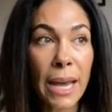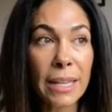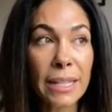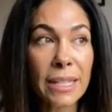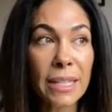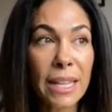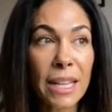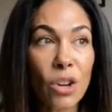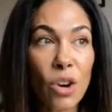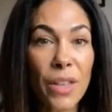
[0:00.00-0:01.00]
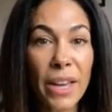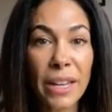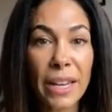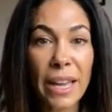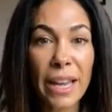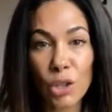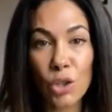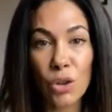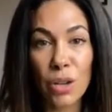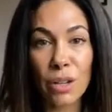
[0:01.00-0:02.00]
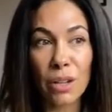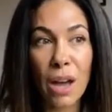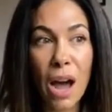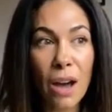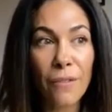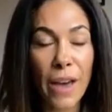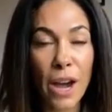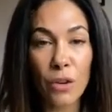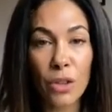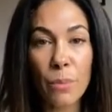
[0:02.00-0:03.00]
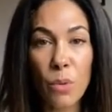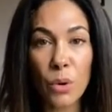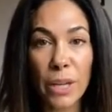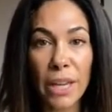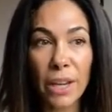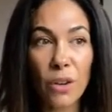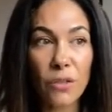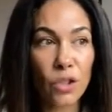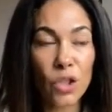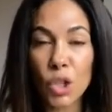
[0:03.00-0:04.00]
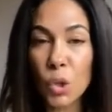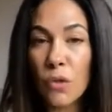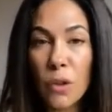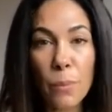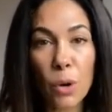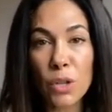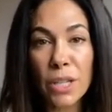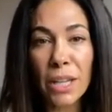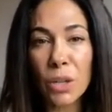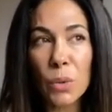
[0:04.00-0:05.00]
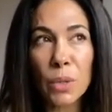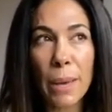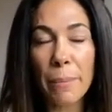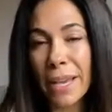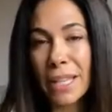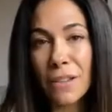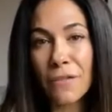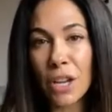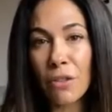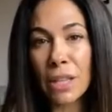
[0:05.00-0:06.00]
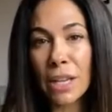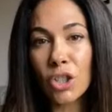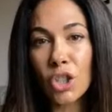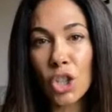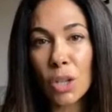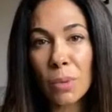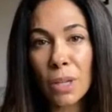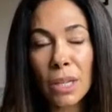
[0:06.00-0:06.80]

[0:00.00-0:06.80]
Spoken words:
And he got that extra half hour in the morning of just the two of them bonding, and it was amazing for their relationship.